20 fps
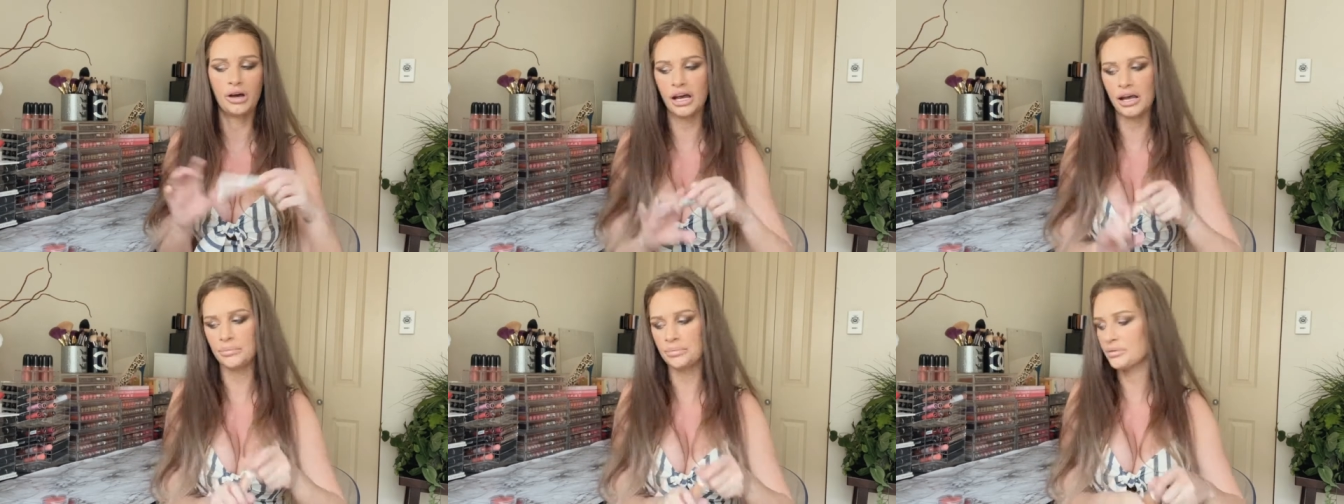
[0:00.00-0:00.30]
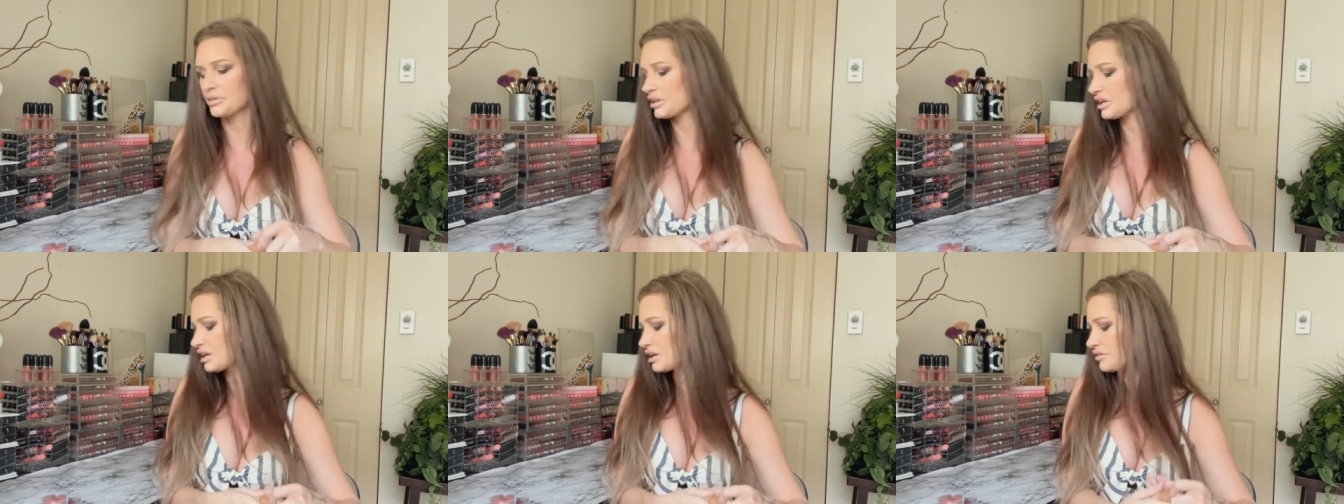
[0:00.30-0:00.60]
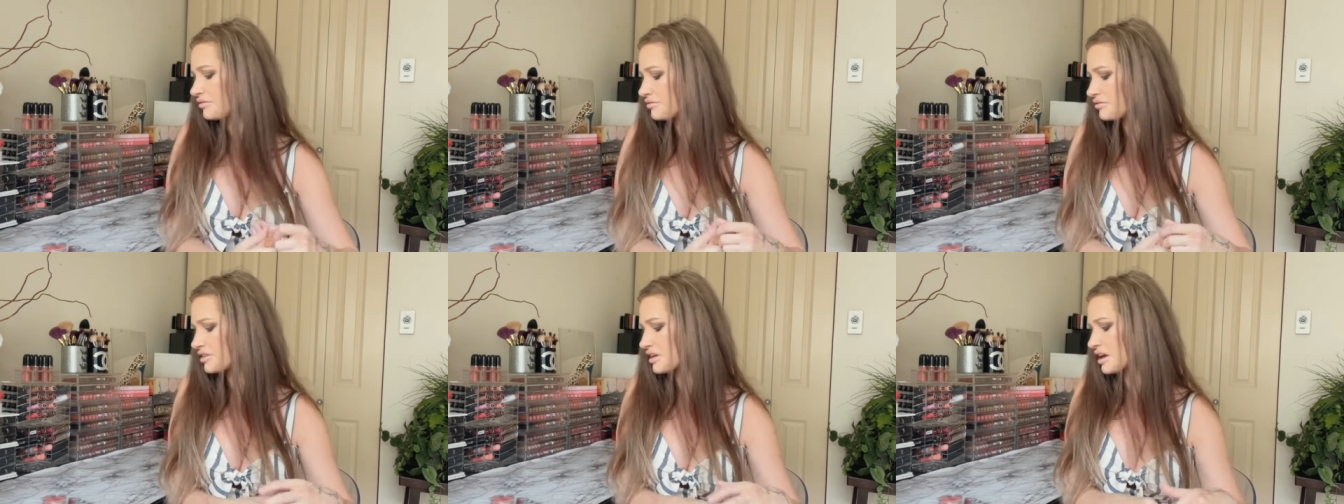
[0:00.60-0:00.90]
I
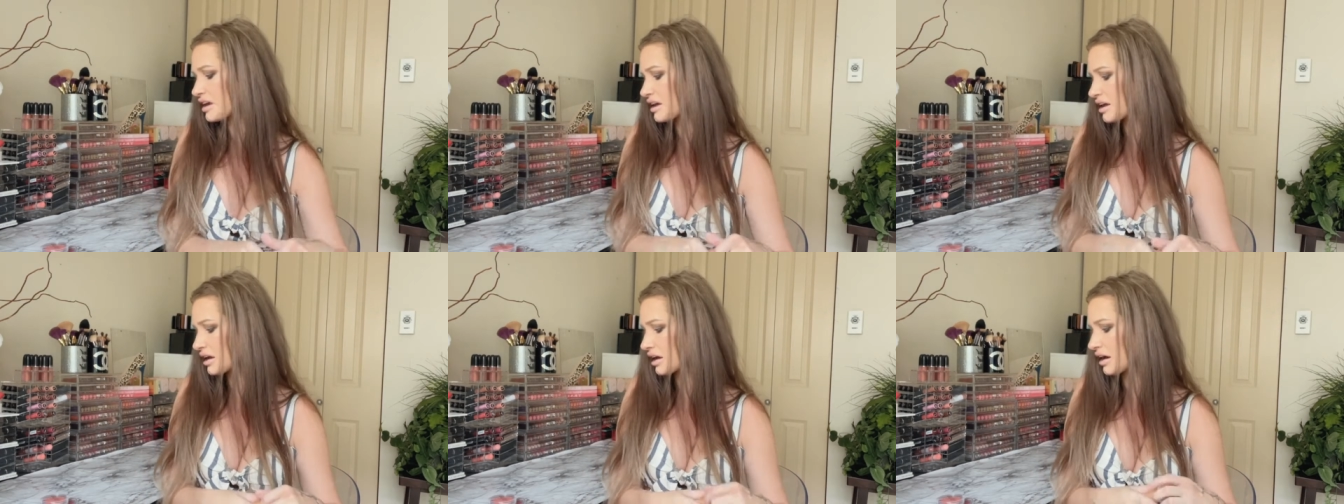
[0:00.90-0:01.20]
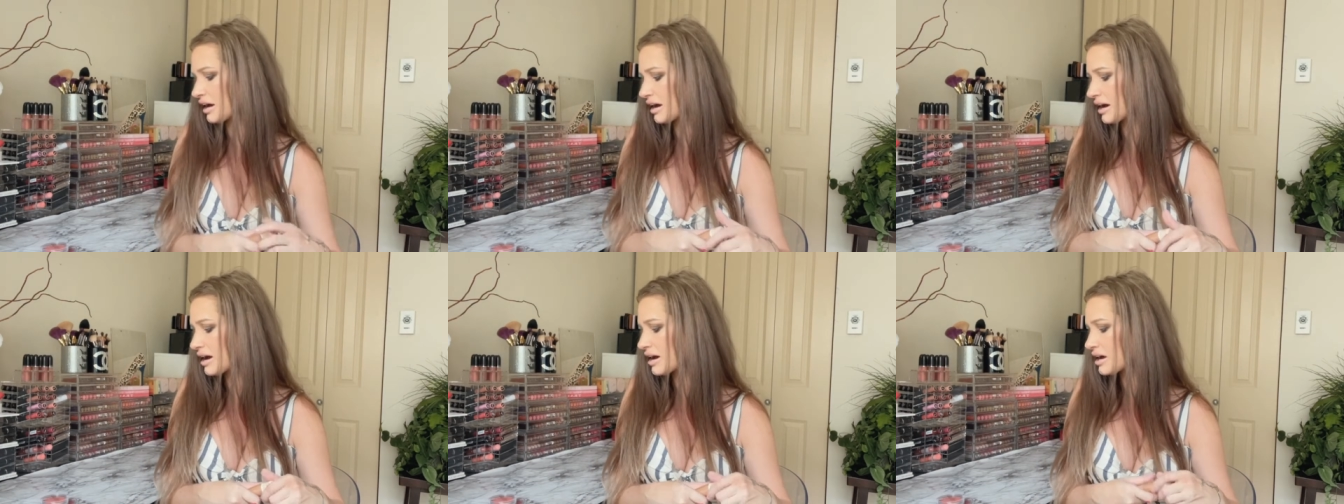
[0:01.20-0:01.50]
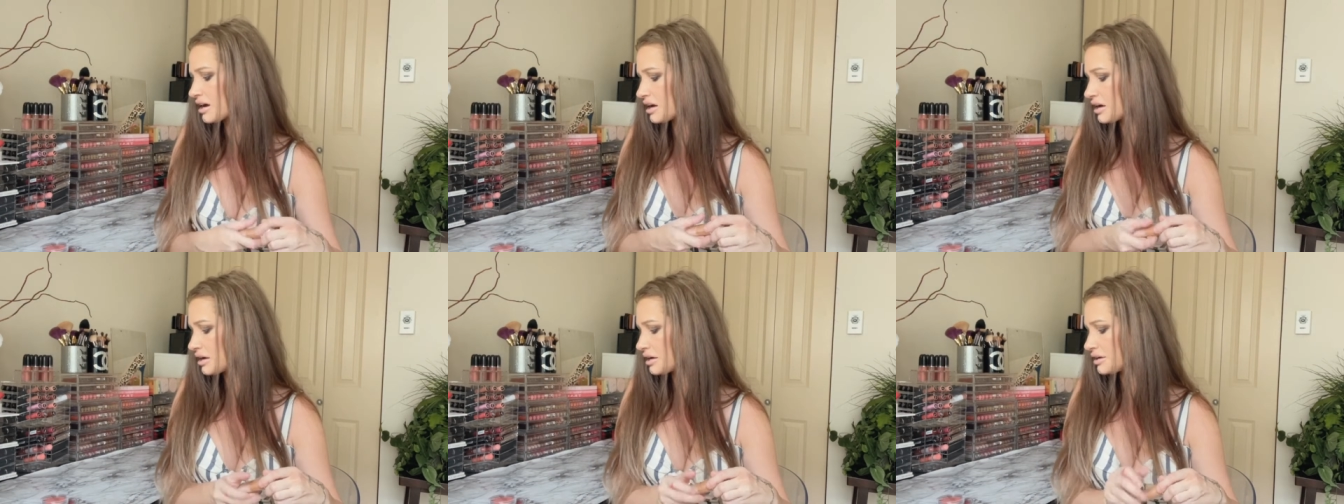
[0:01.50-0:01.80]
believe they
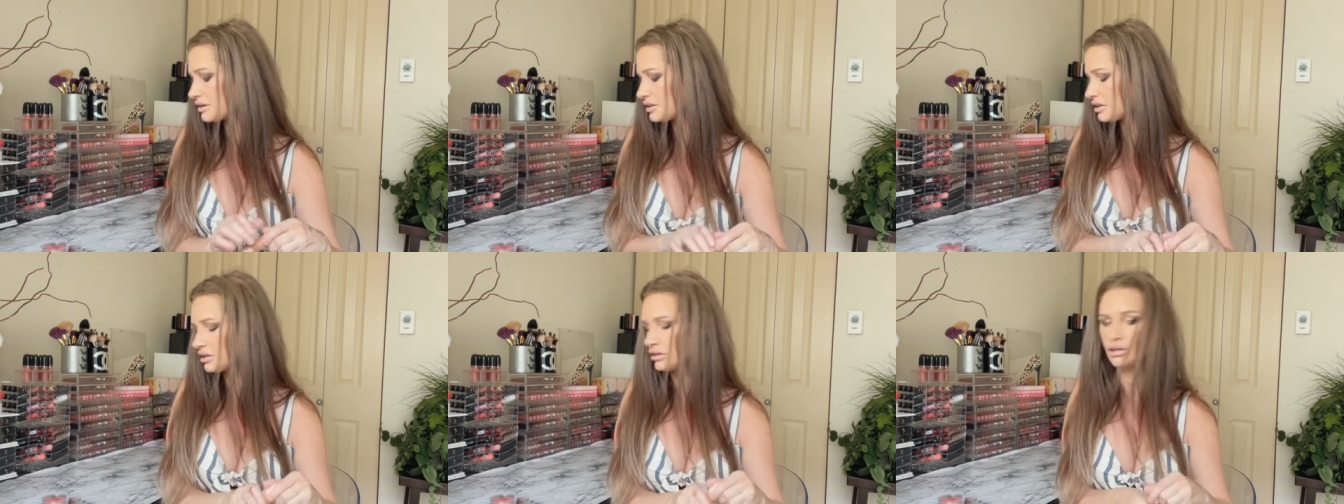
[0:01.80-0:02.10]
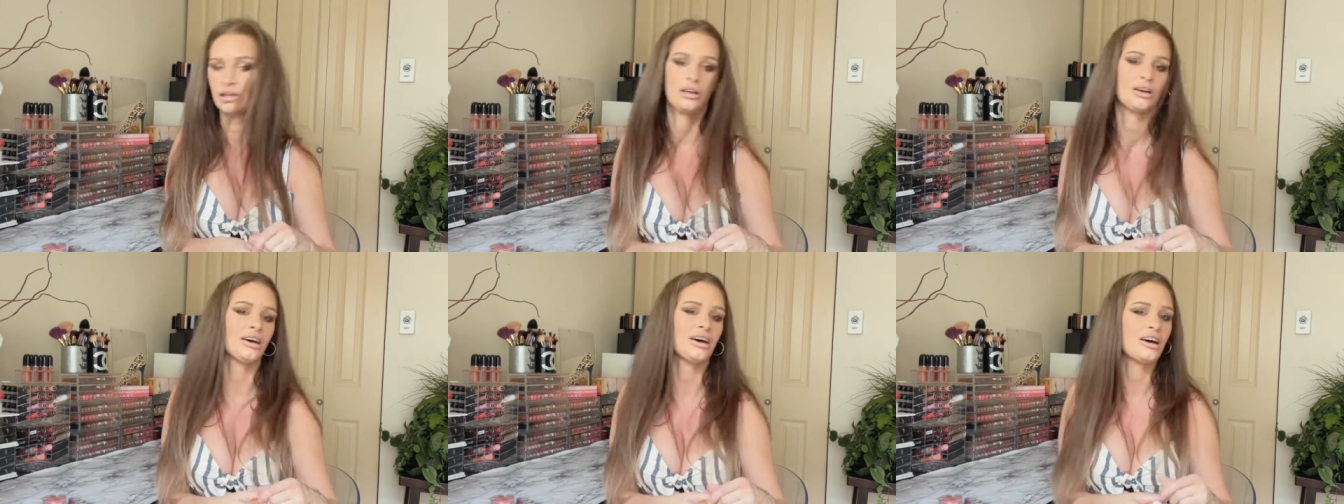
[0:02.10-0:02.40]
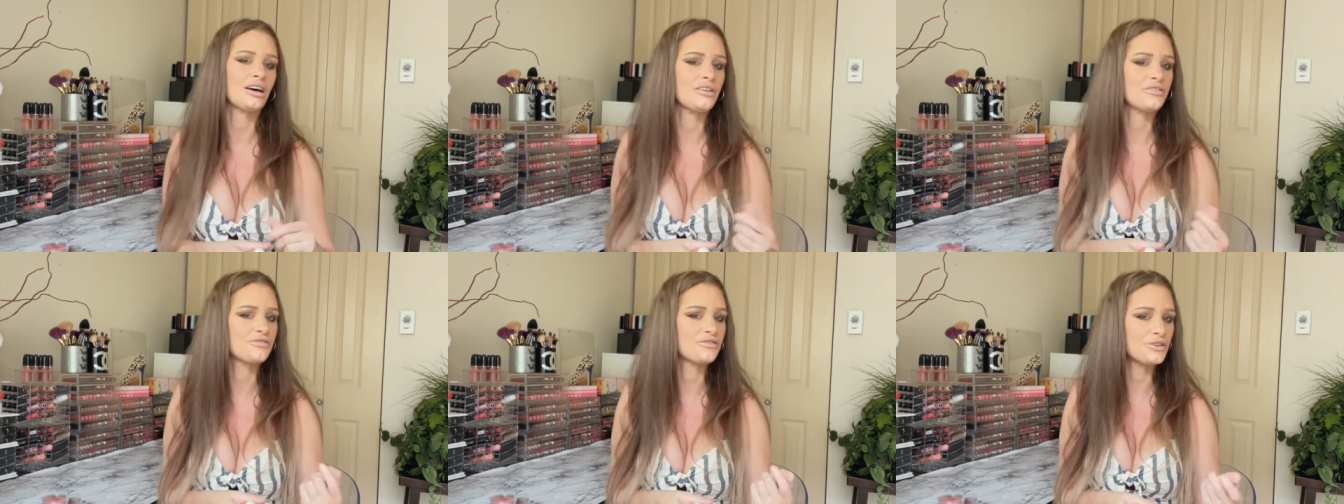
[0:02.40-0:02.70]
had
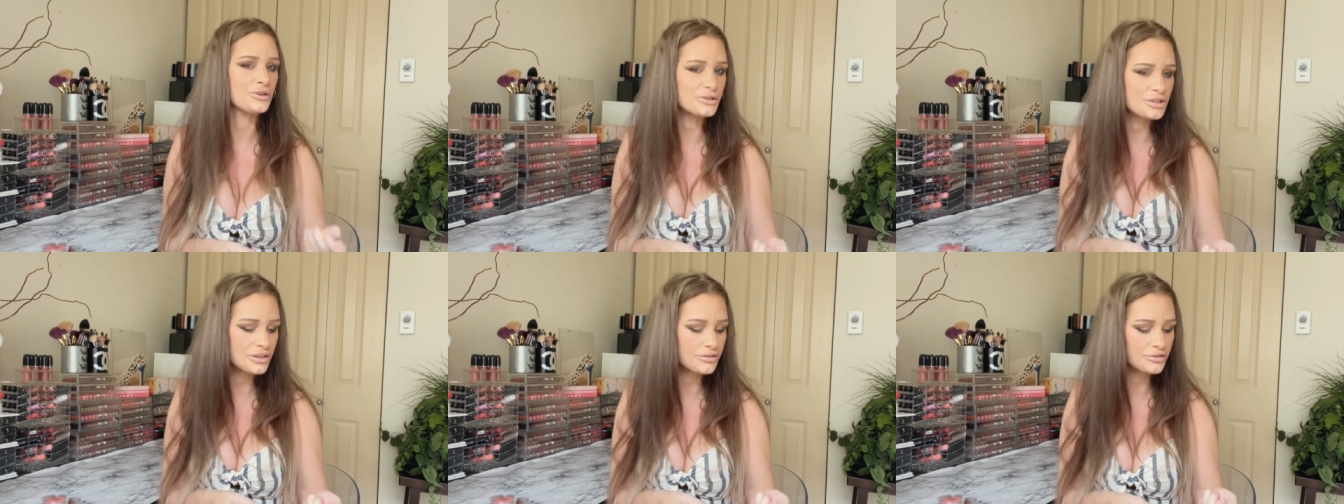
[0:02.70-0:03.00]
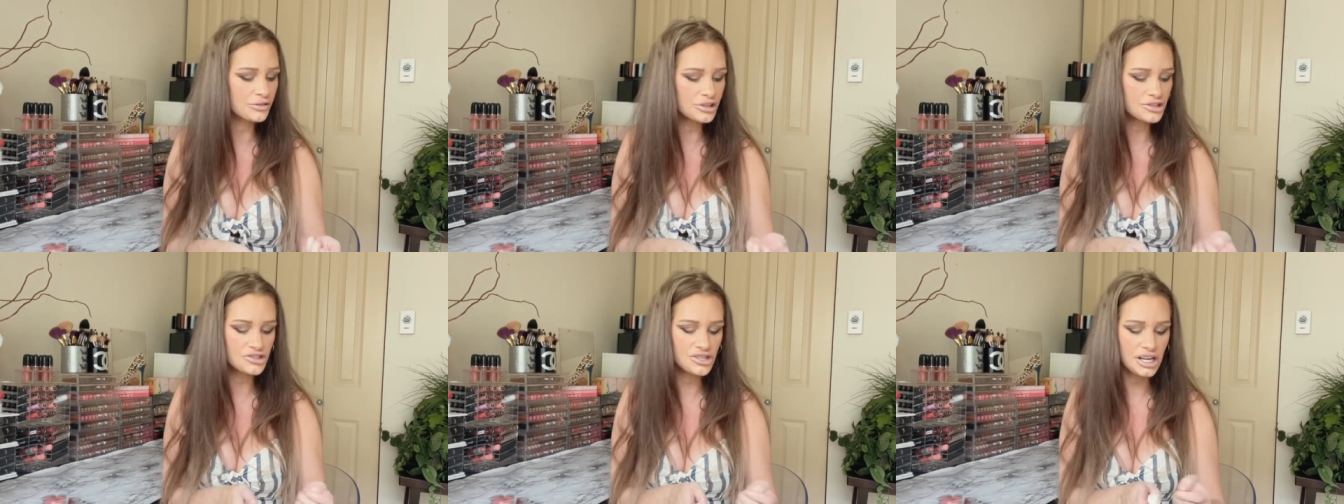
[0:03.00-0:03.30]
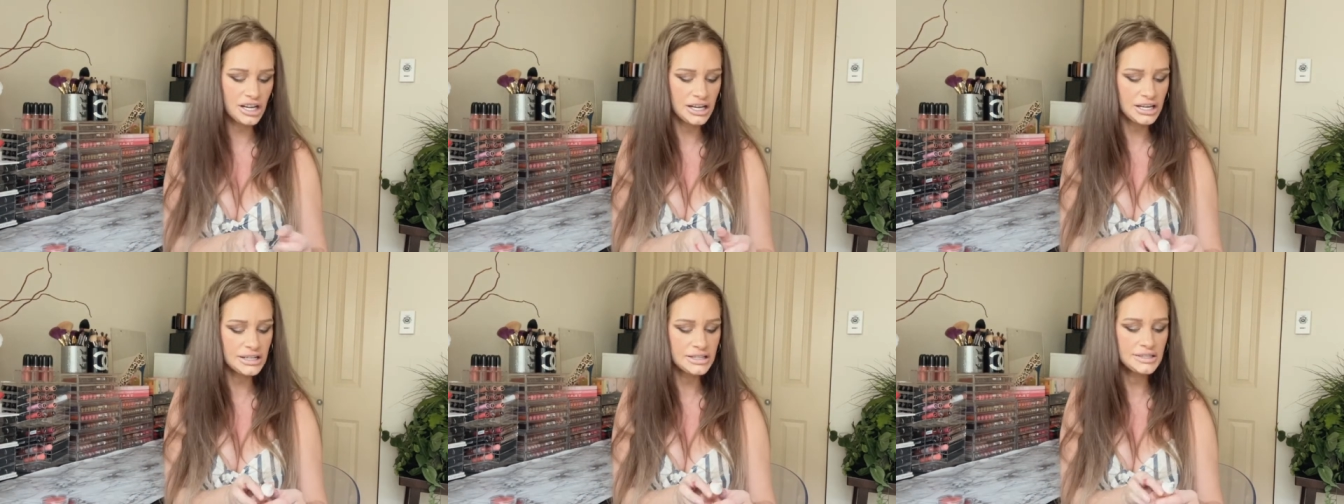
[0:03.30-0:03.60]
a few different
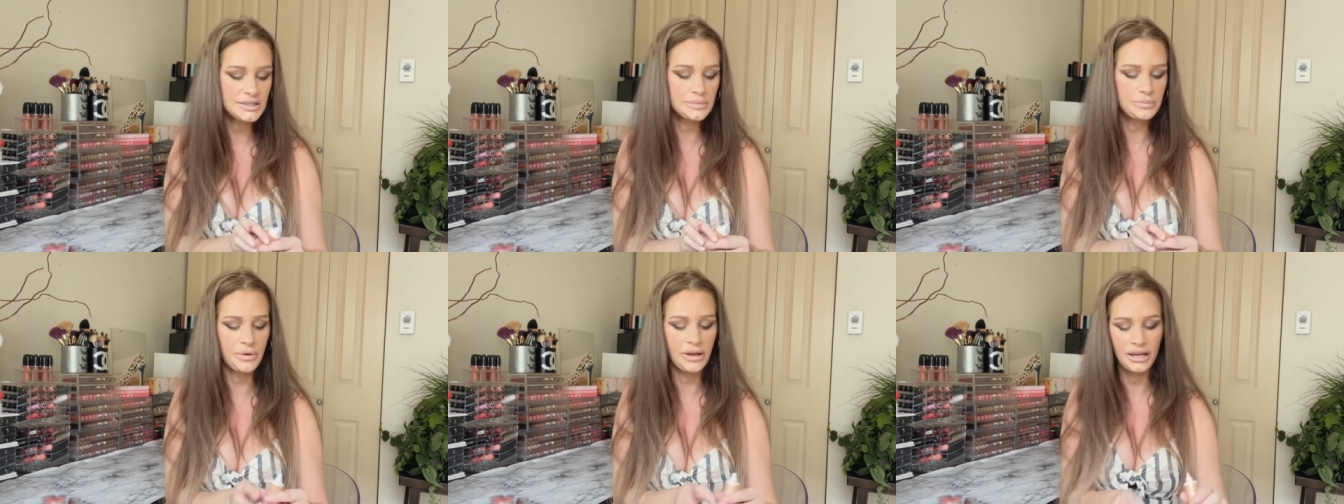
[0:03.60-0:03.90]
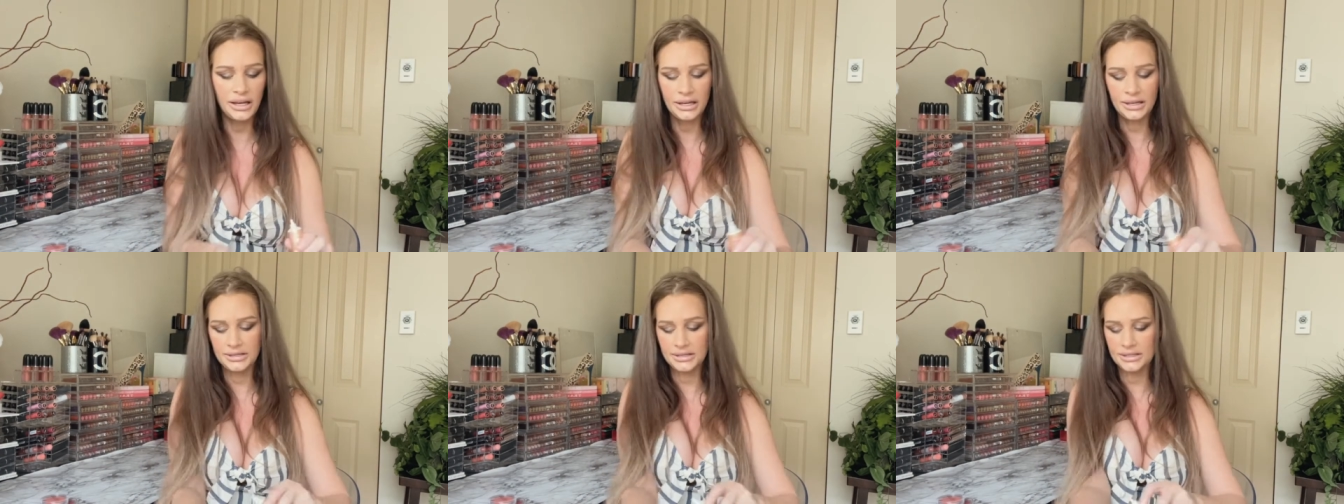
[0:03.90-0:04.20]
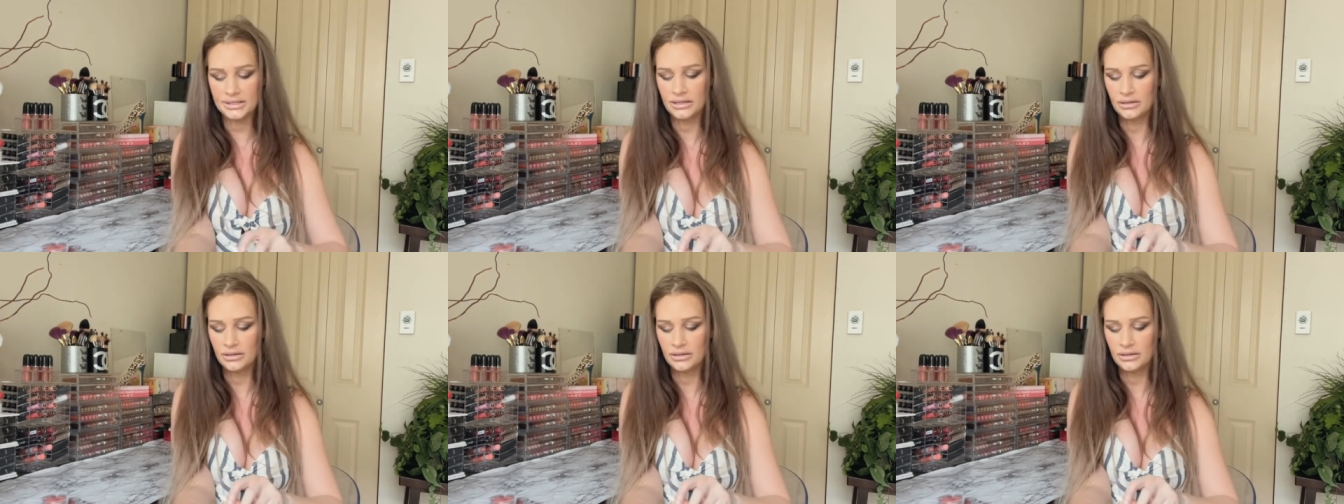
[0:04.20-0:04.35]
shades, but